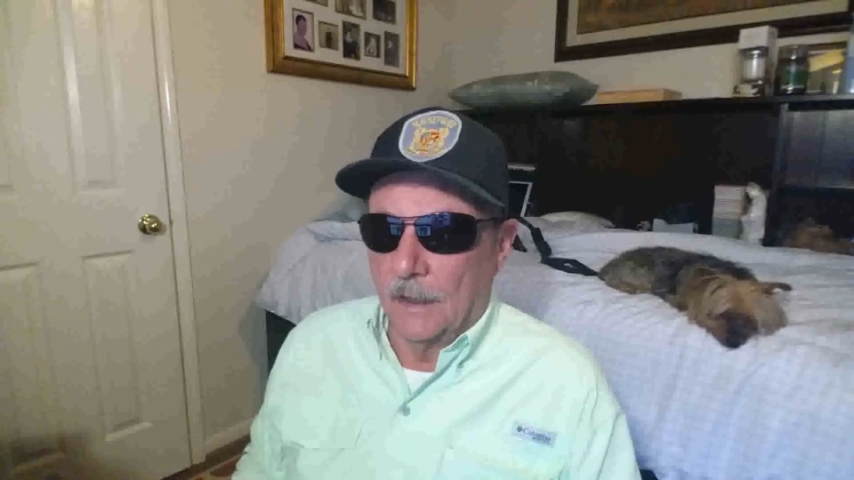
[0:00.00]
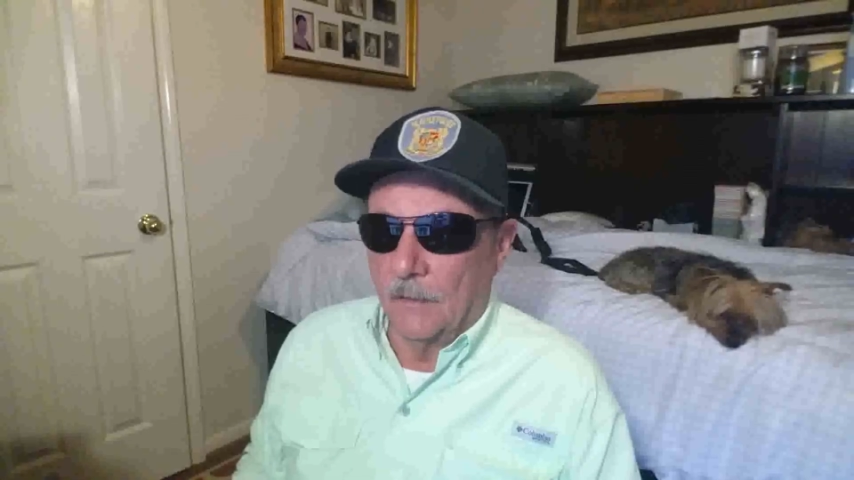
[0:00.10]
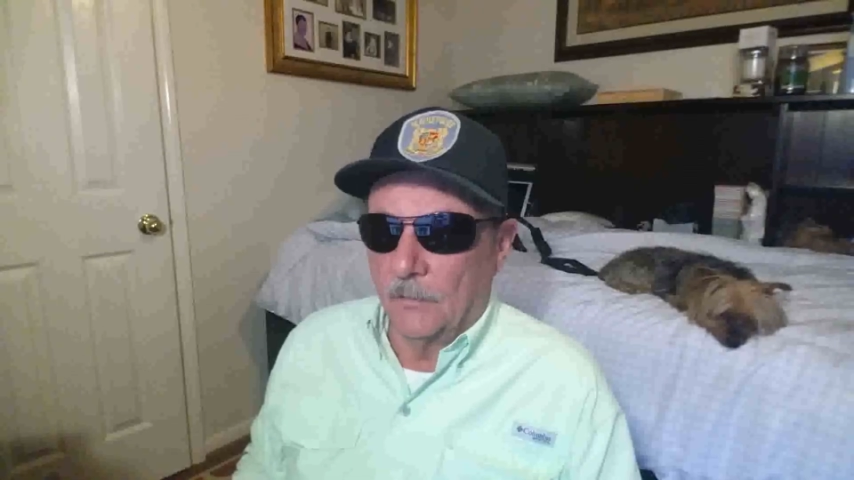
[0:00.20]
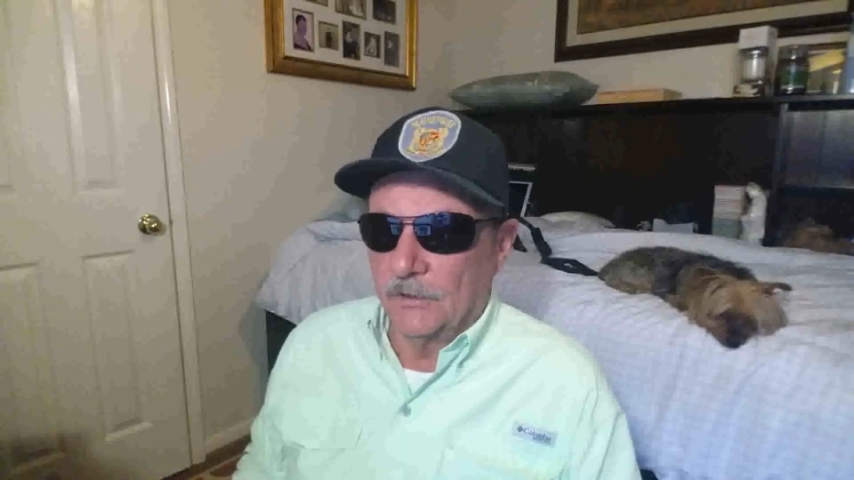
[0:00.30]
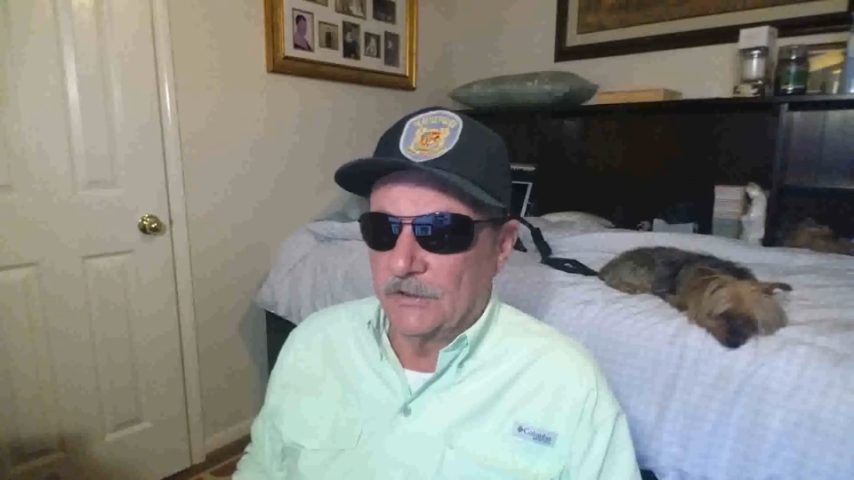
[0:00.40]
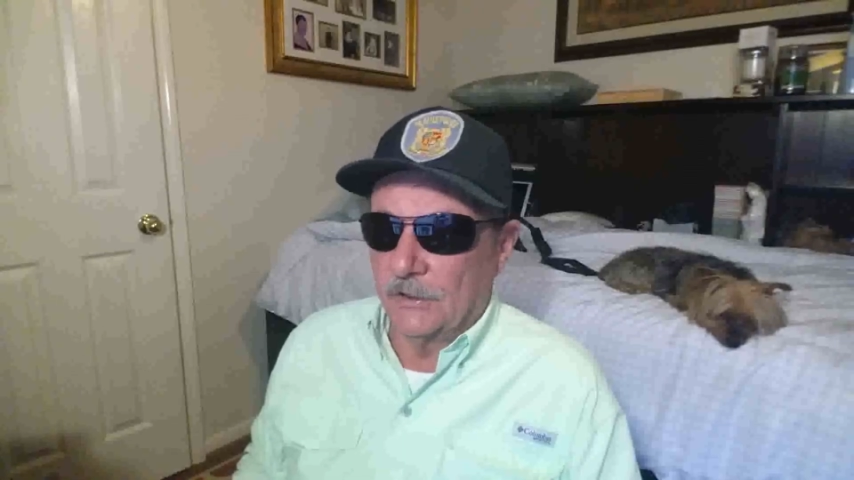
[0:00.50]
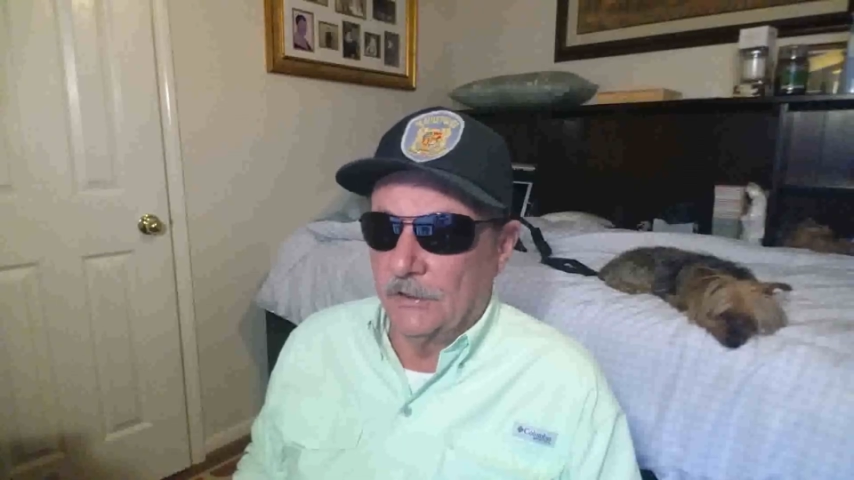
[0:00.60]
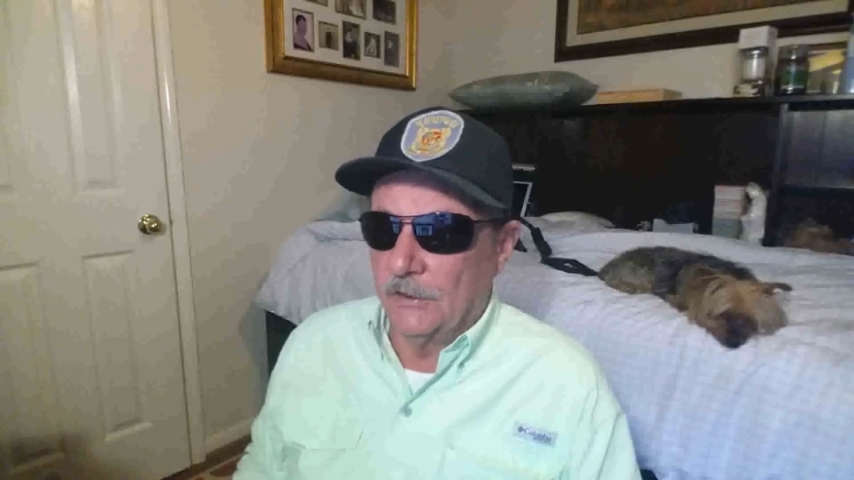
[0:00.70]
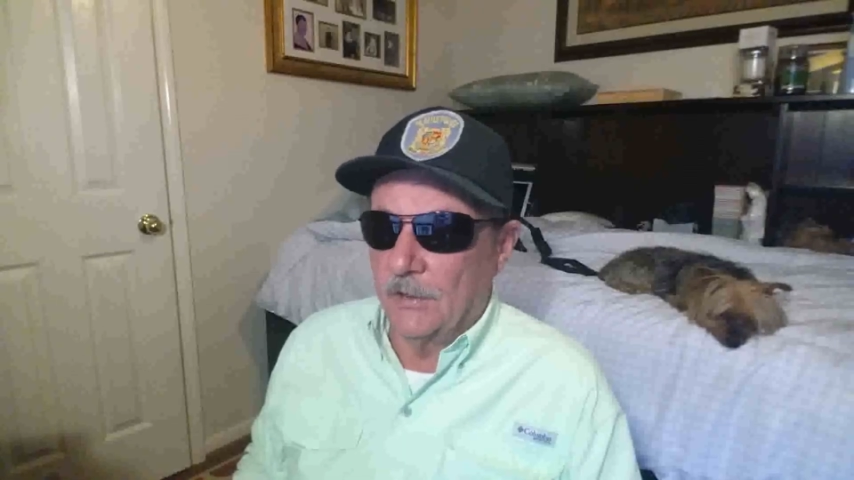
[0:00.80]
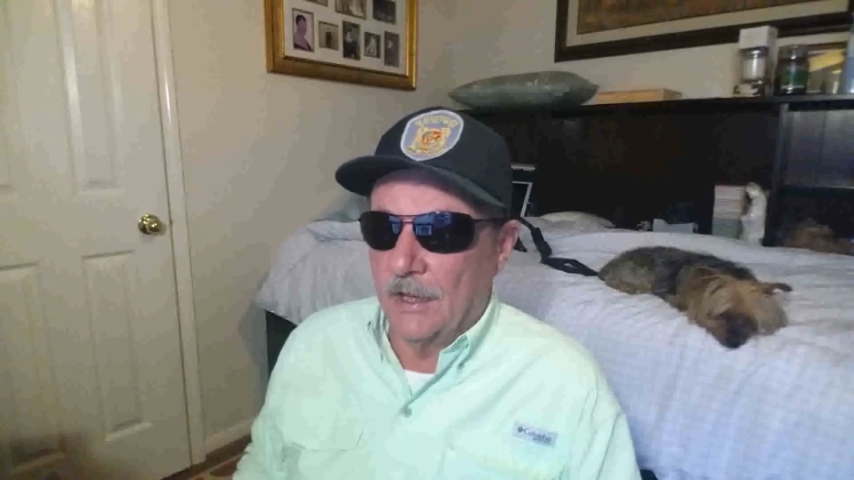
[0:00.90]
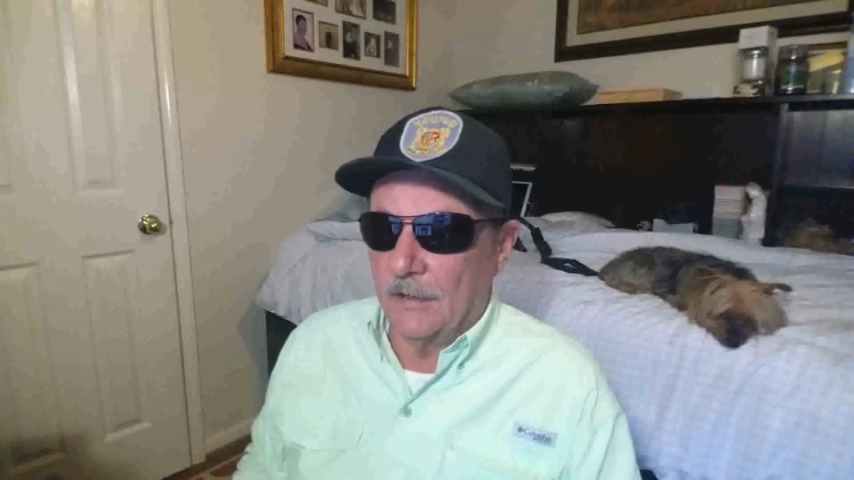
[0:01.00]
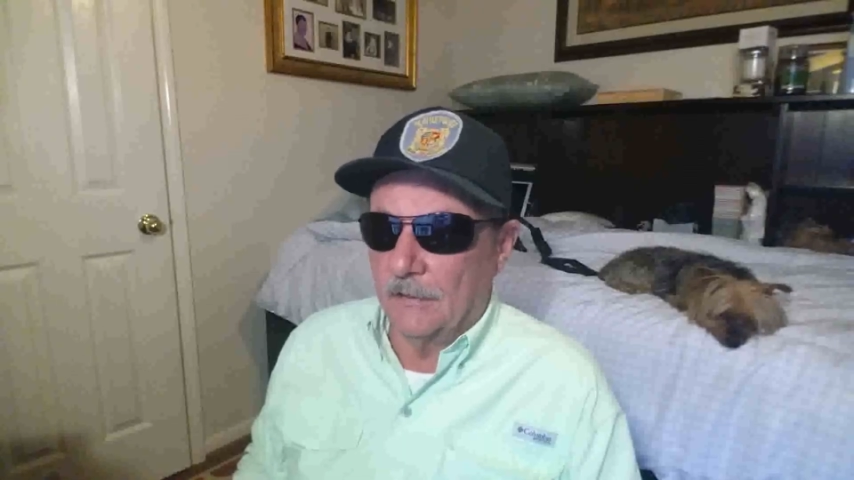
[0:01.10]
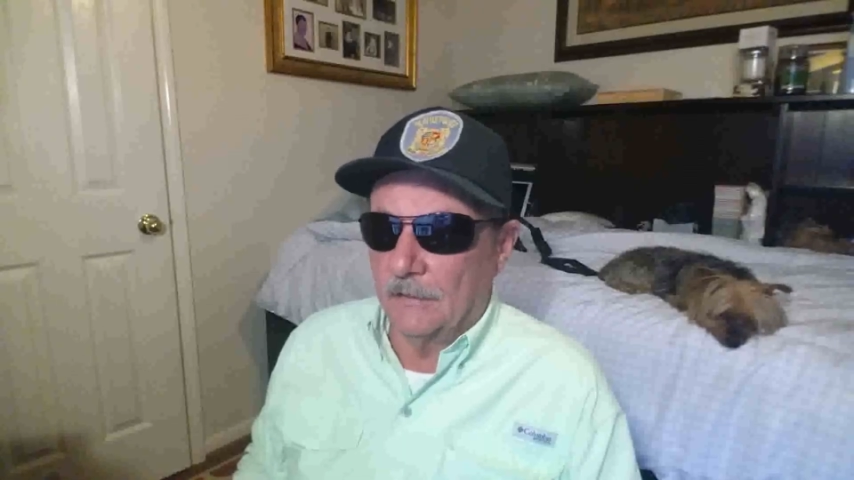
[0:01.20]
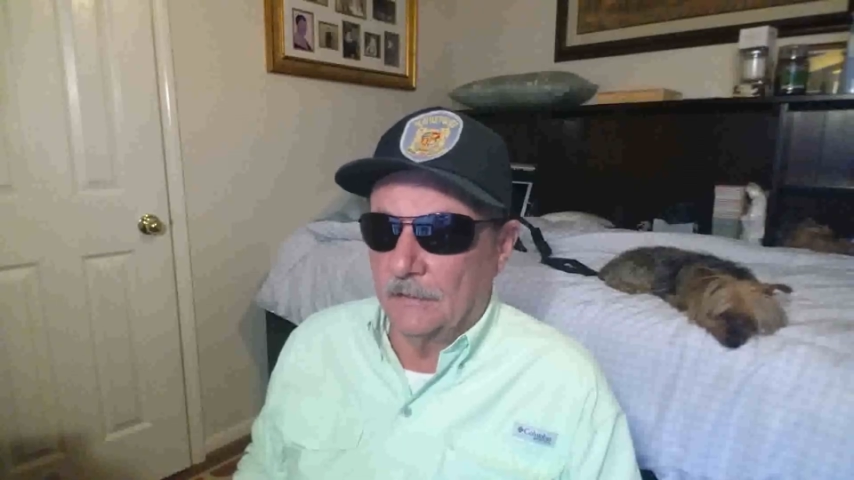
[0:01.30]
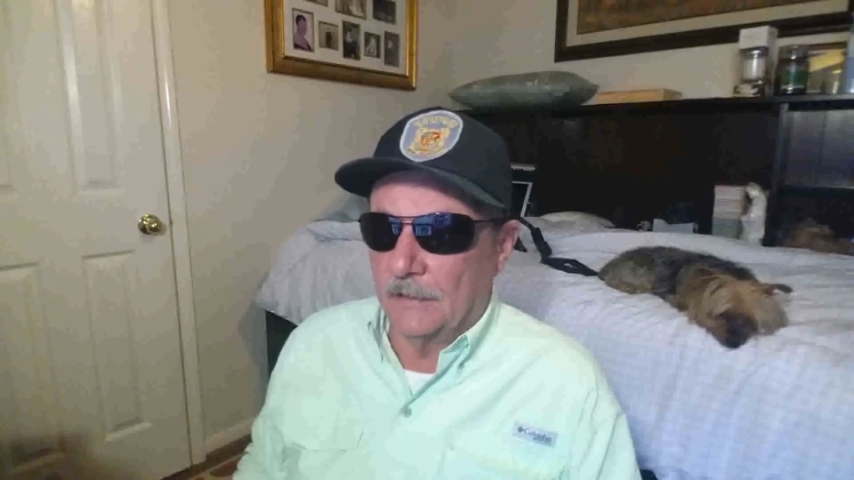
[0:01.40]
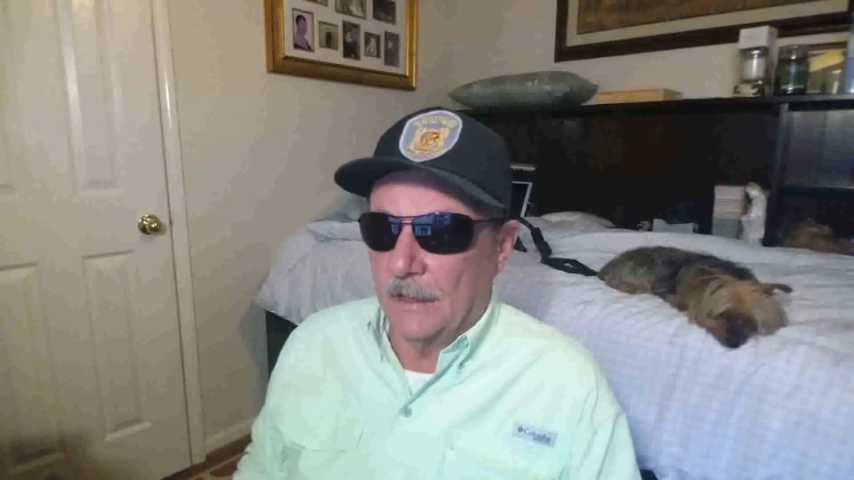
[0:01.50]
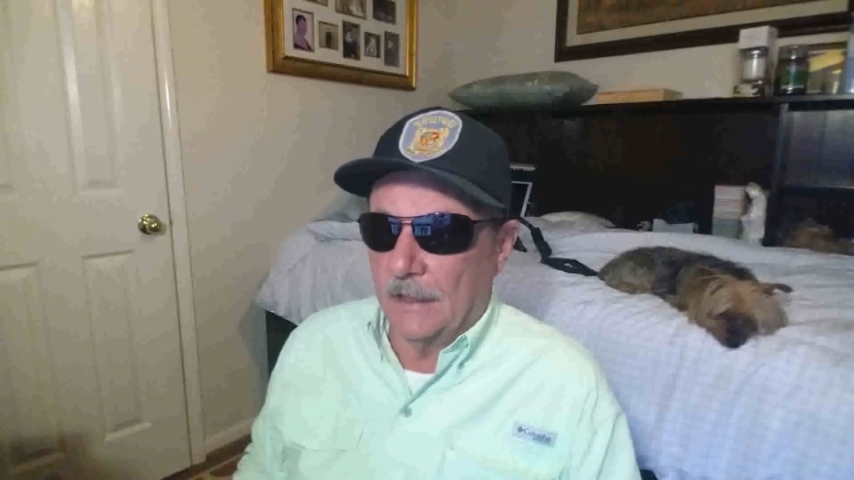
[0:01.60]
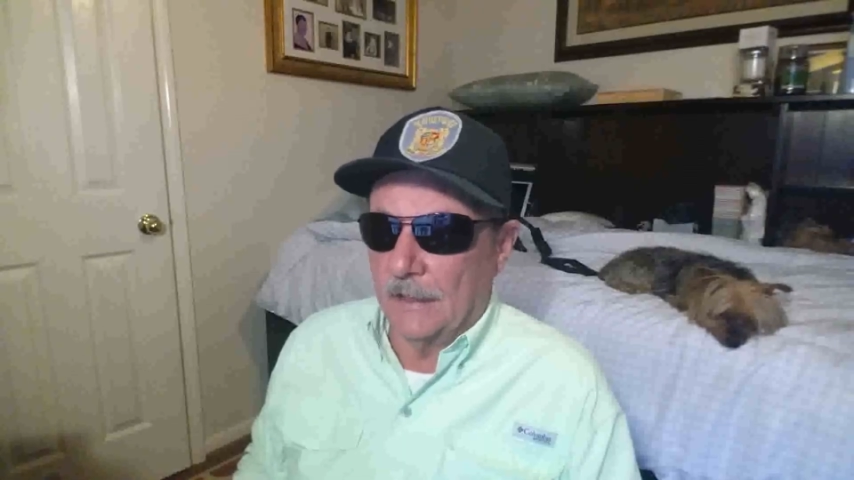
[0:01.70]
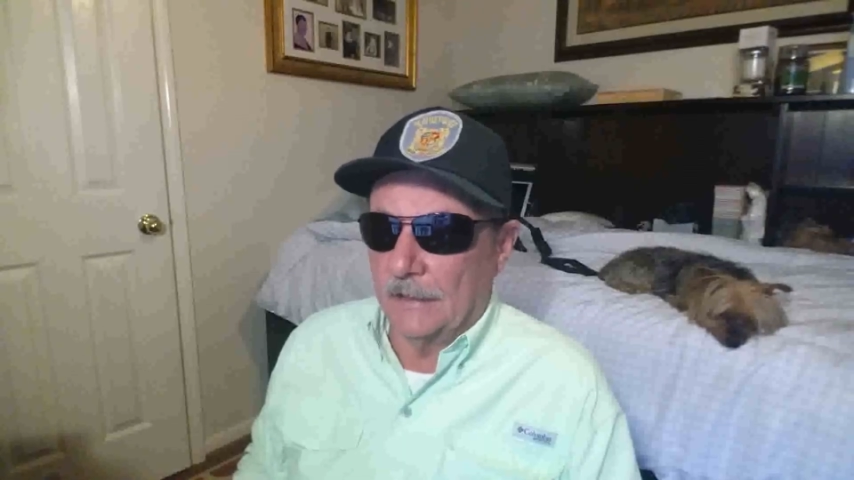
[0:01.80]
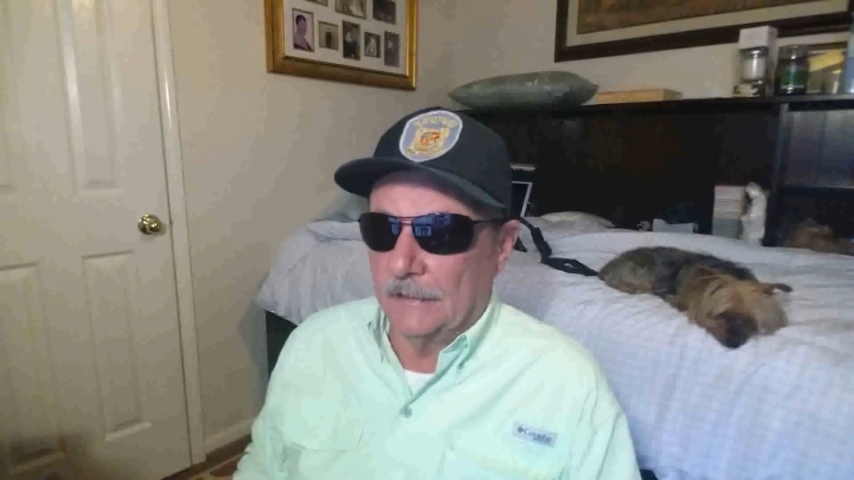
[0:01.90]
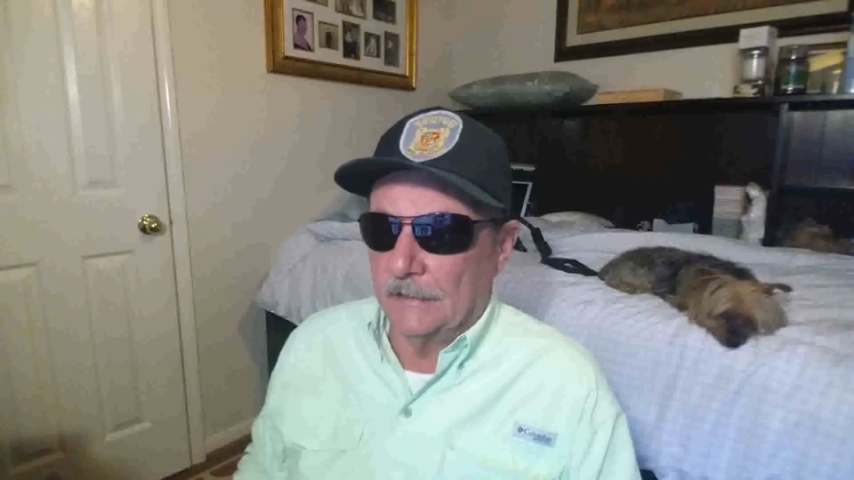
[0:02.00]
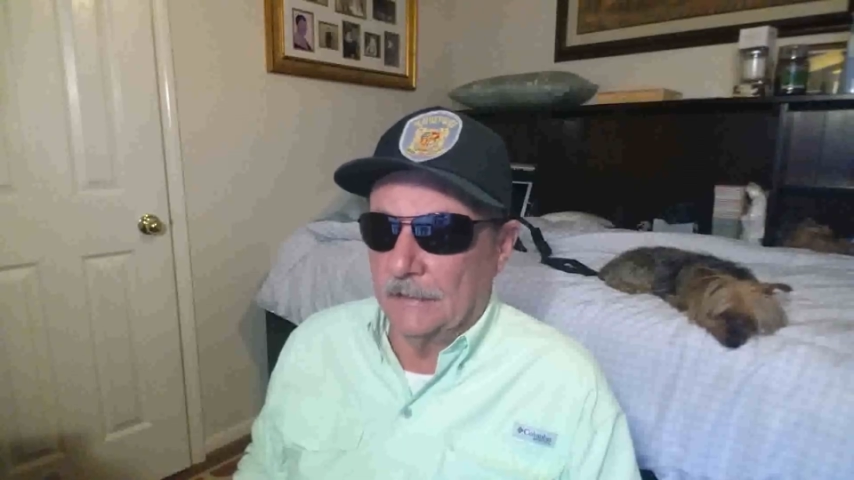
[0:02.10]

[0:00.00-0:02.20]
I want to show you how I